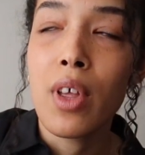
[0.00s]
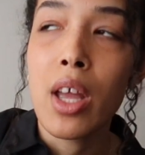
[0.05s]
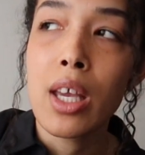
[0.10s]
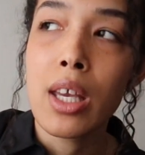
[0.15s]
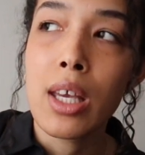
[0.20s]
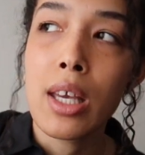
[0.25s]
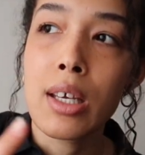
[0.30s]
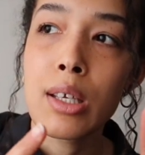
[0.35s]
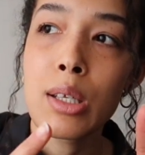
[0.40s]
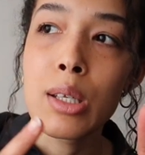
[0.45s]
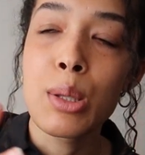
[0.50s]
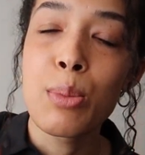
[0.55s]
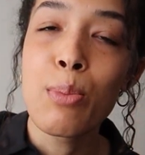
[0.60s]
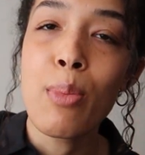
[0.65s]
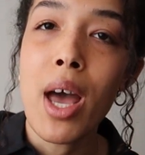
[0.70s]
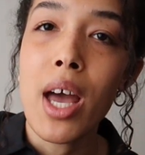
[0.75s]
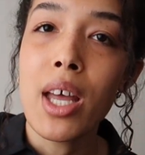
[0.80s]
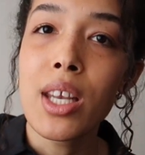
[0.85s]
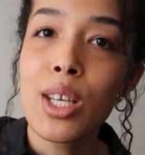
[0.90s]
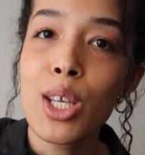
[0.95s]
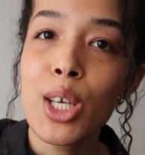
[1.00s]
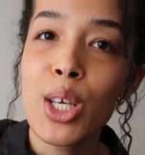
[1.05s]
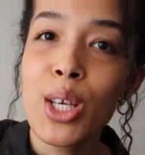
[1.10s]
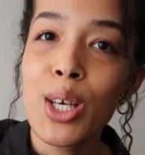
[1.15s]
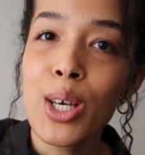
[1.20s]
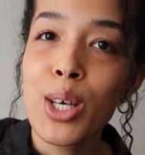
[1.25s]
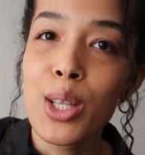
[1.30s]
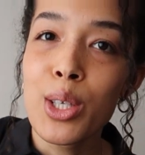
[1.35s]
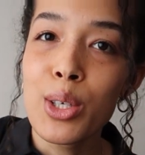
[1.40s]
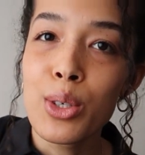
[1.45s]
like expanding
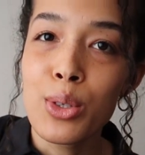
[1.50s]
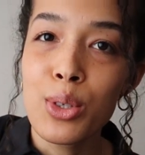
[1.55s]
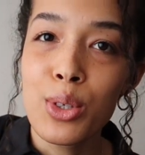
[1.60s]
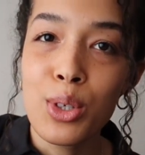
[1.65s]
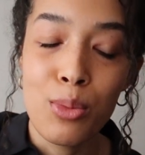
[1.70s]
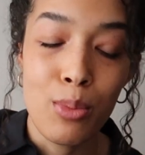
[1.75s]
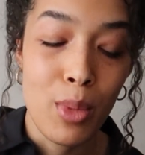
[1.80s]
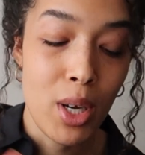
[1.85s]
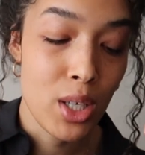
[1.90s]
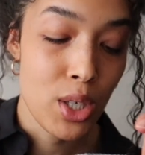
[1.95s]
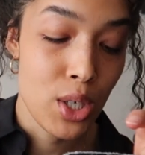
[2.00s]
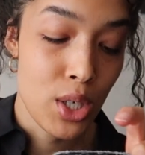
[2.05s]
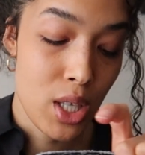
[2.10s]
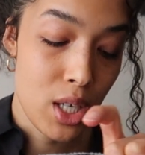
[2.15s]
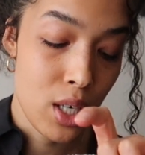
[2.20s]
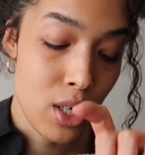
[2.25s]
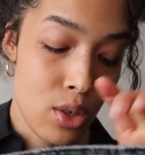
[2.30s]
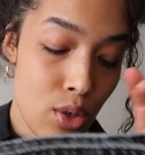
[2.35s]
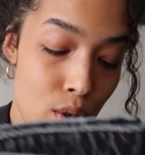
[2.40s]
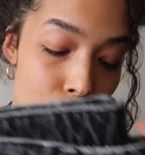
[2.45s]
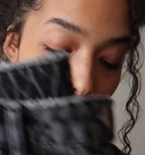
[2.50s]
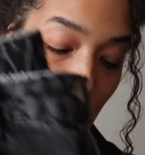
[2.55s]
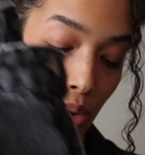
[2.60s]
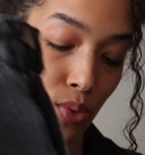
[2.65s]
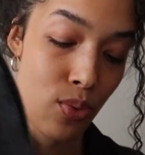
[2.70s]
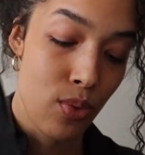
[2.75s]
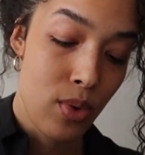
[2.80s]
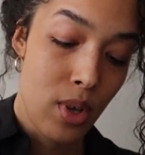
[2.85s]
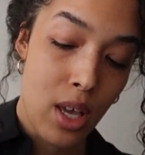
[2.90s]
a little too much, then you just